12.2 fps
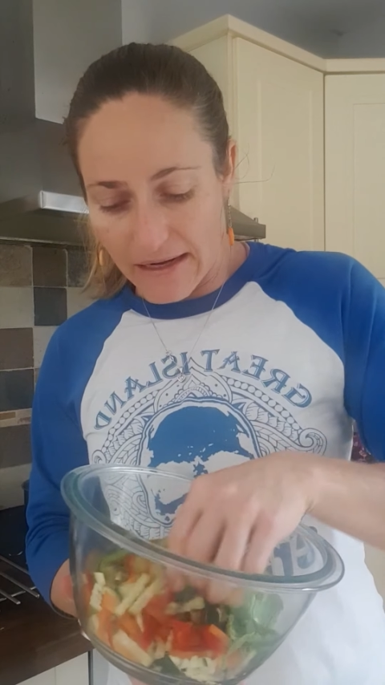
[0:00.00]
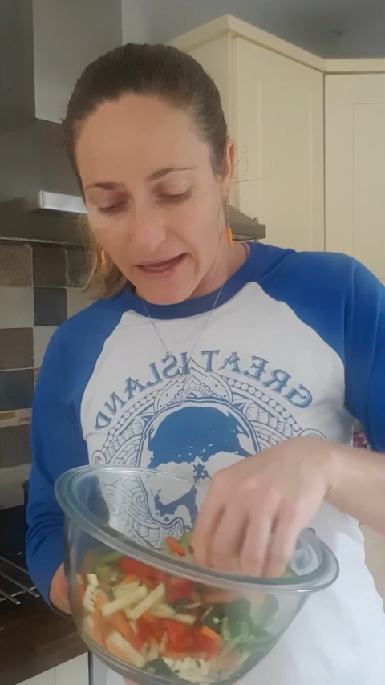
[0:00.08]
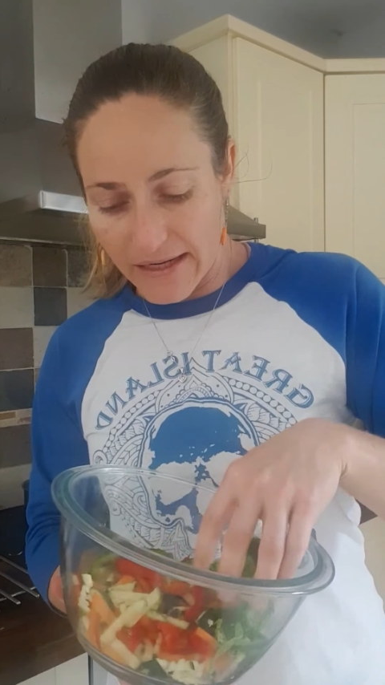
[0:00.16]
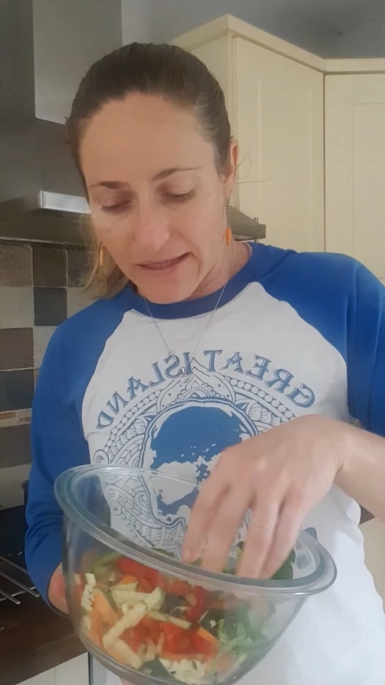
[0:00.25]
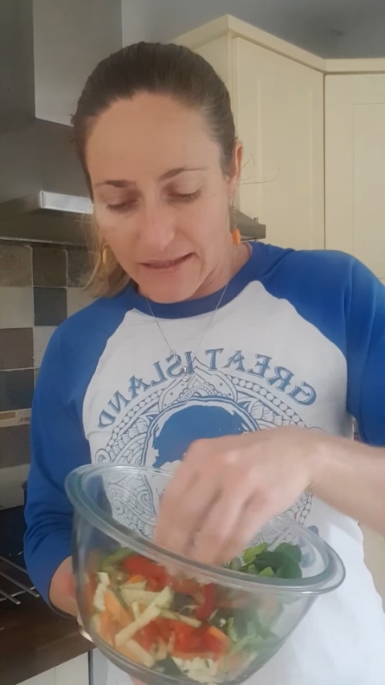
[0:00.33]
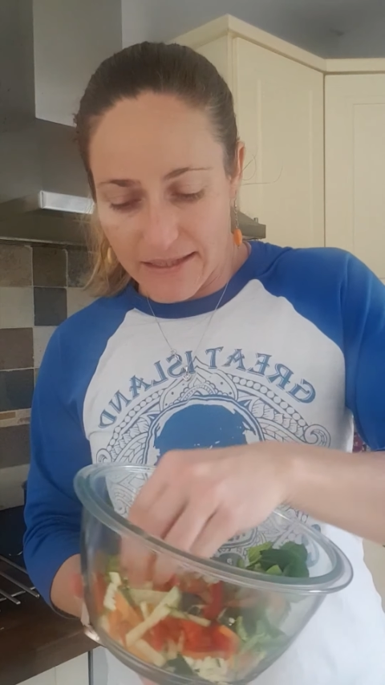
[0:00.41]

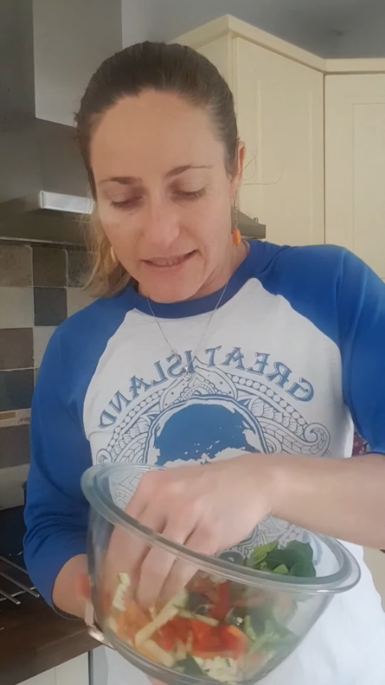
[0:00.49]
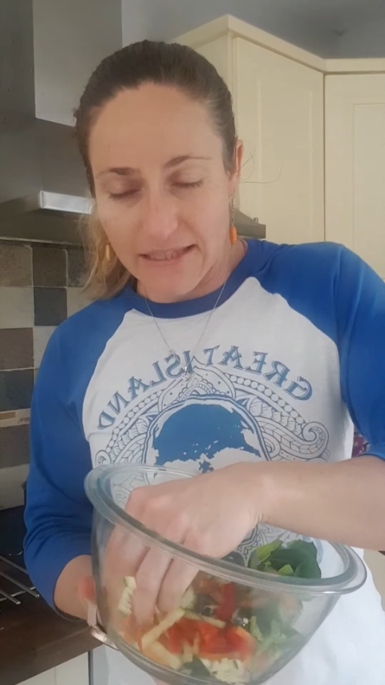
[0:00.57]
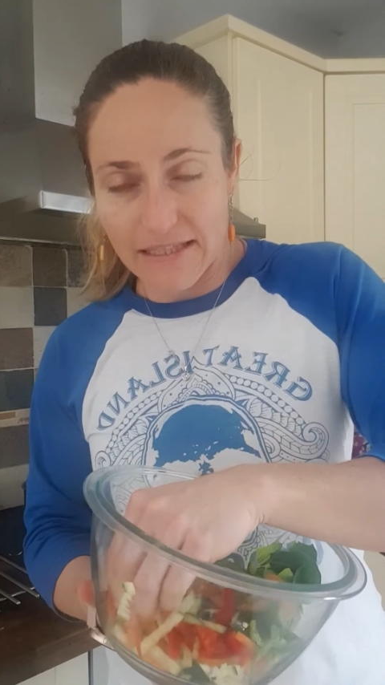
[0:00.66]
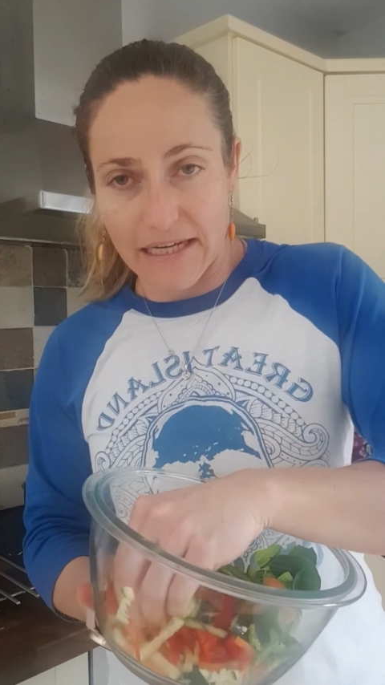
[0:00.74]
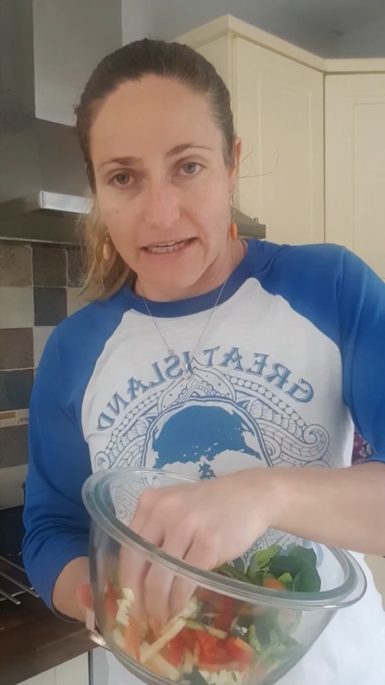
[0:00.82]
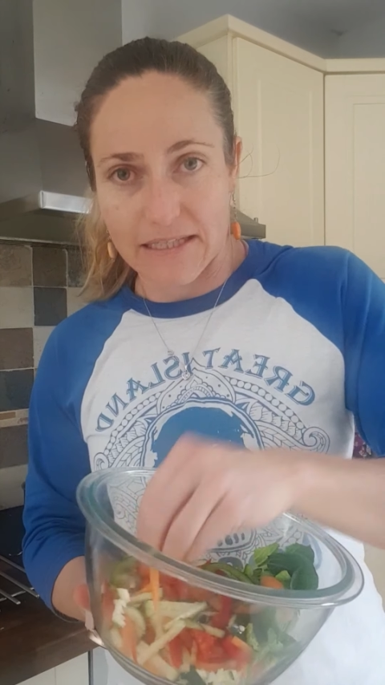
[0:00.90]
like little
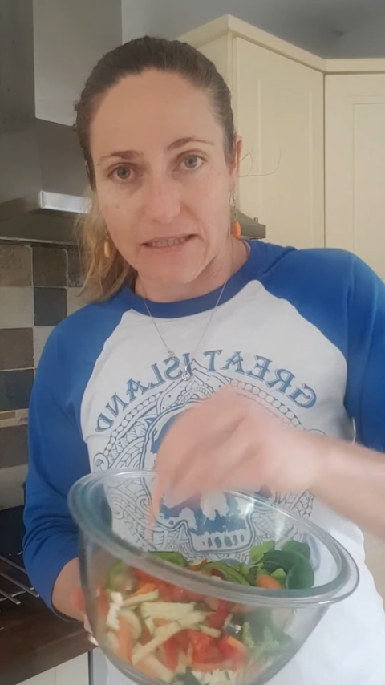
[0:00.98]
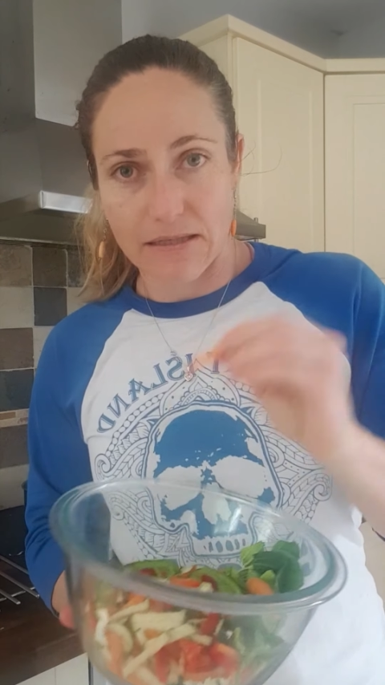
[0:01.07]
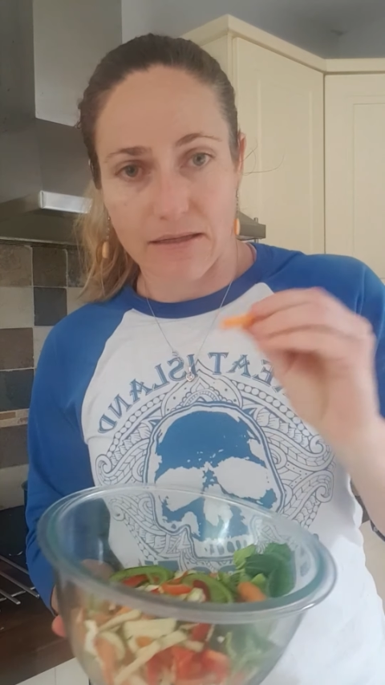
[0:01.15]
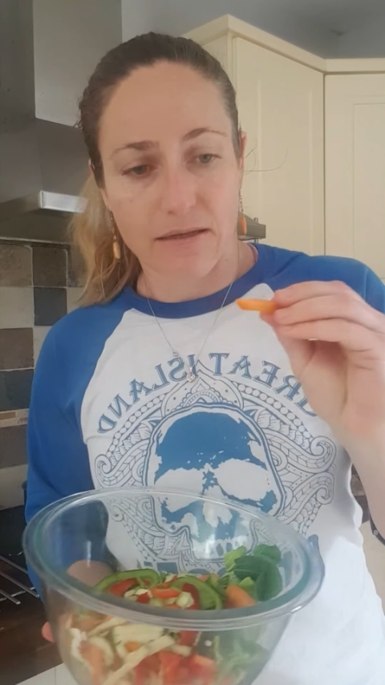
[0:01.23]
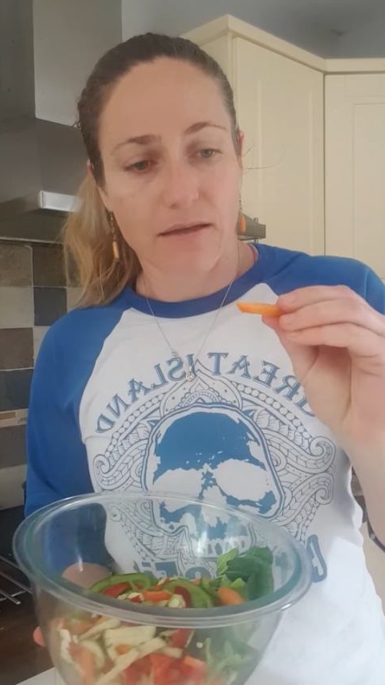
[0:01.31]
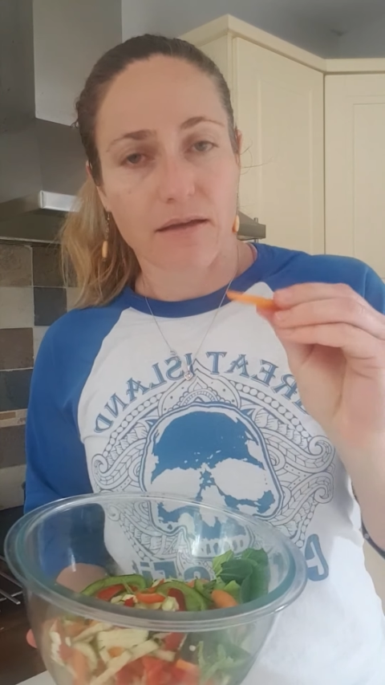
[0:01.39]
sticks,
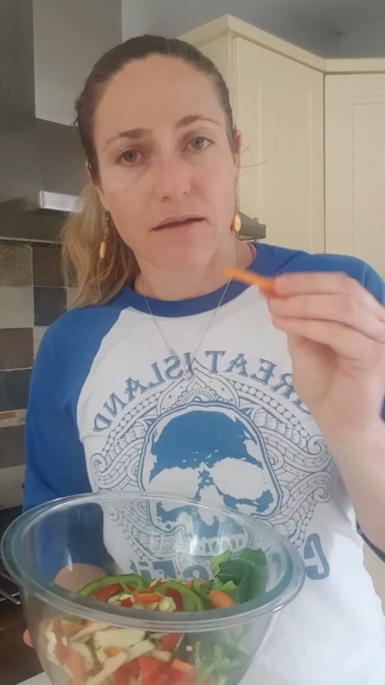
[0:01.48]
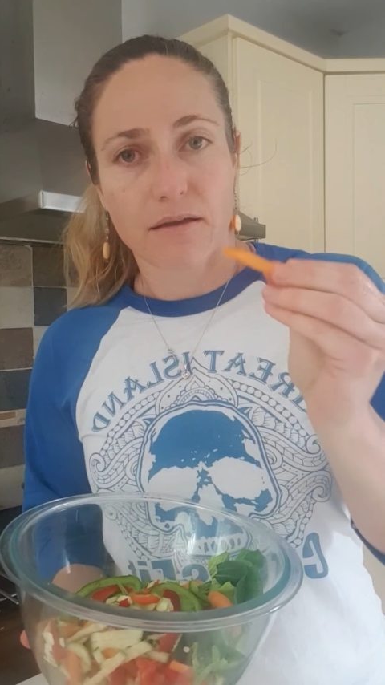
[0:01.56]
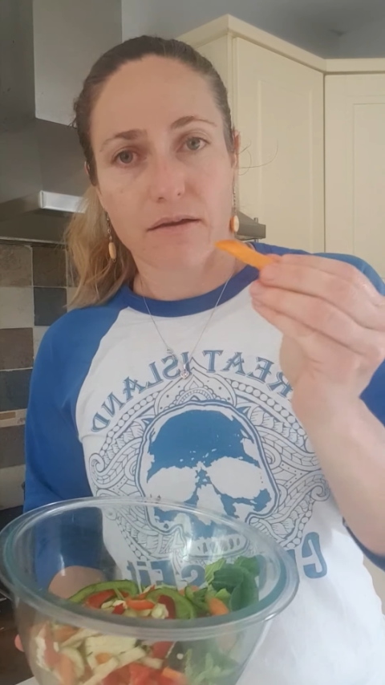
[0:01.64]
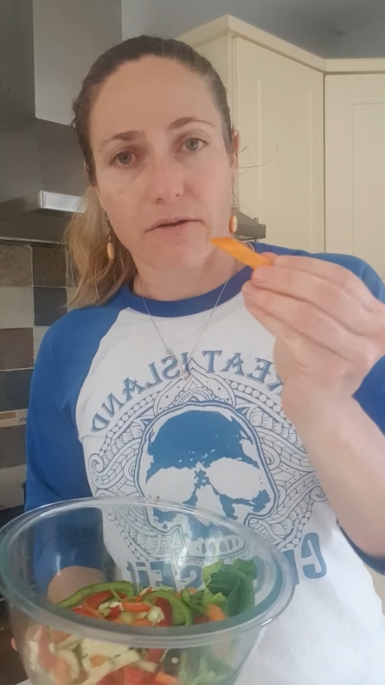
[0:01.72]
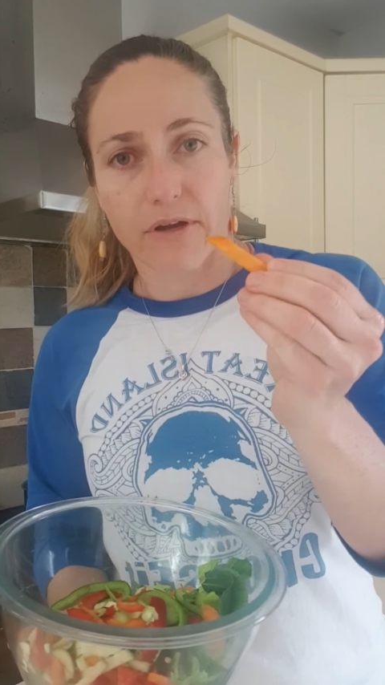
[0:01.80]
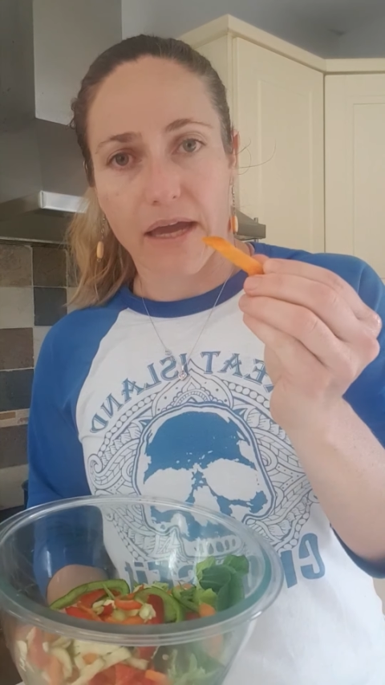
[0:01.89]

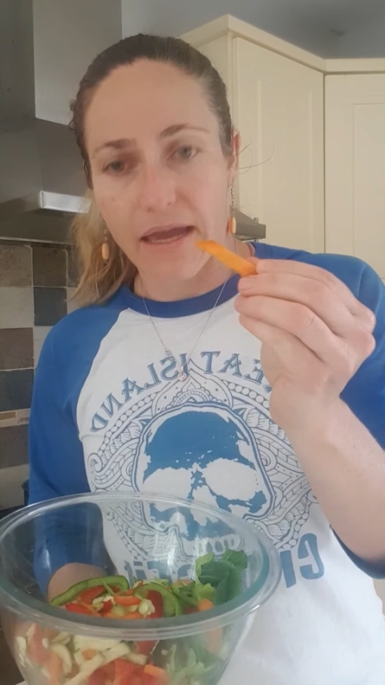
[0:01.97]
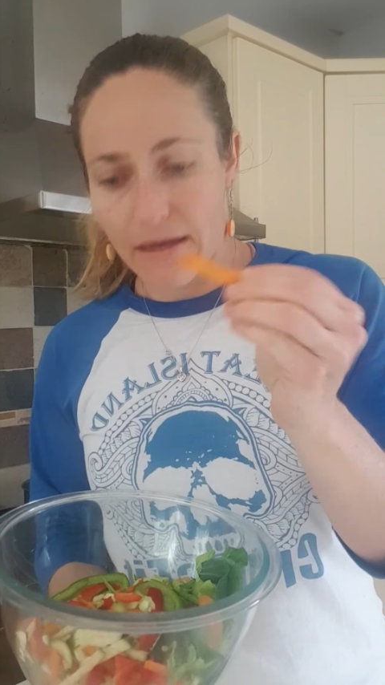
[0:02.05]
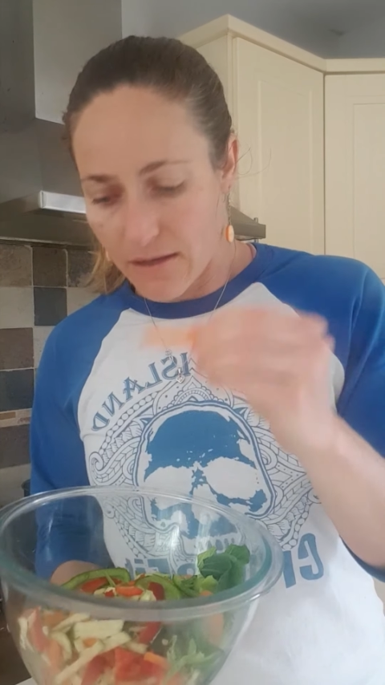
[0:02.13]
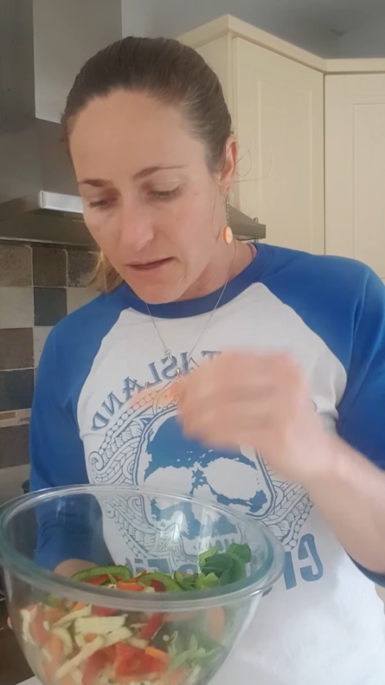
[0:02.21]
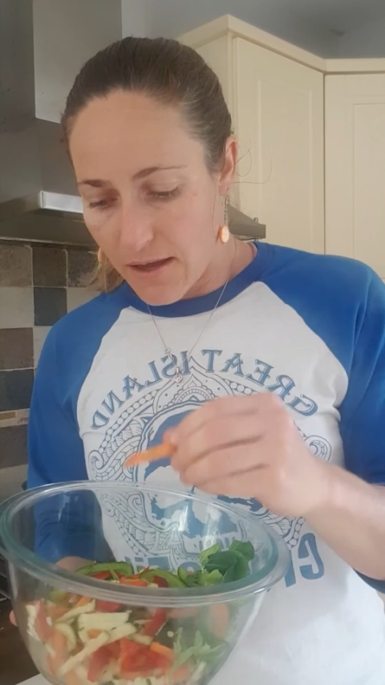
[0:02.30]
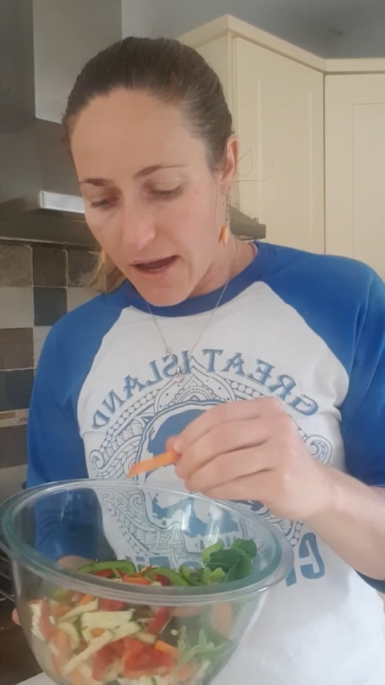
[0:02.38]

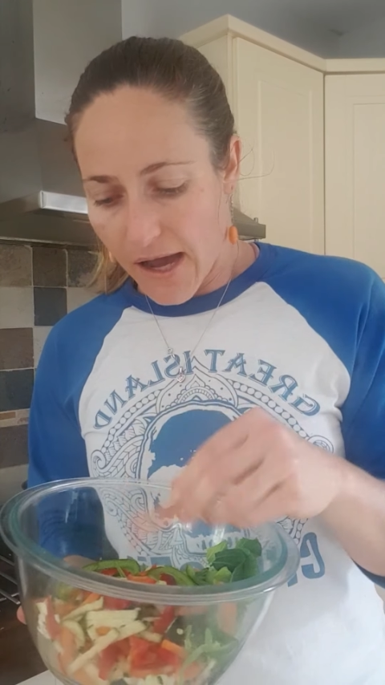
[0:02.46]
okay?